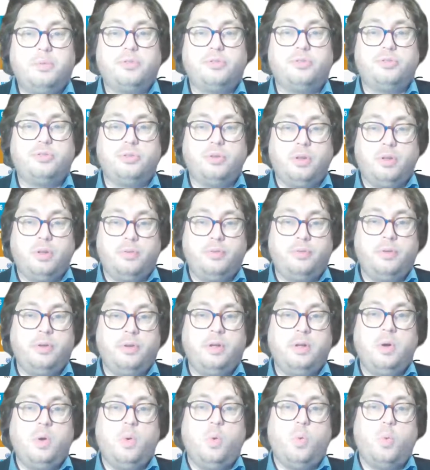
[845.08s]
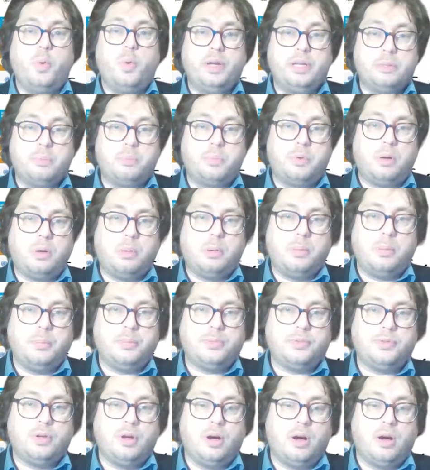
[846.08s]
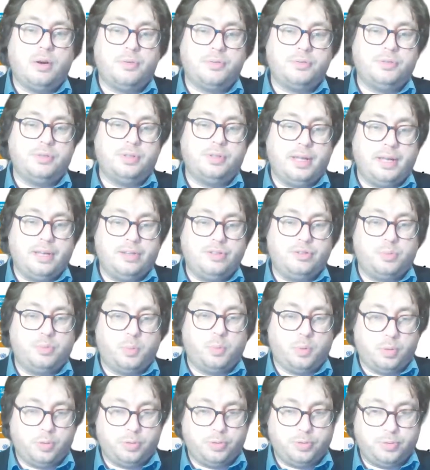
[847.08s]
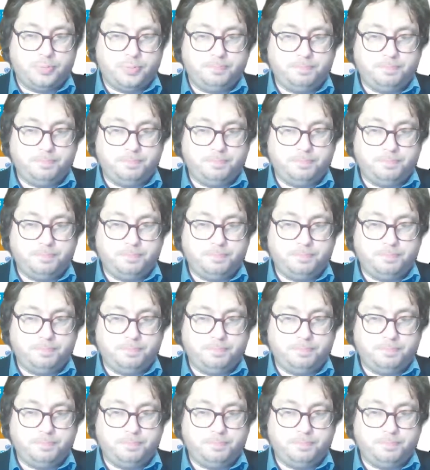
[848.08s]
solve wicked problems of today's world.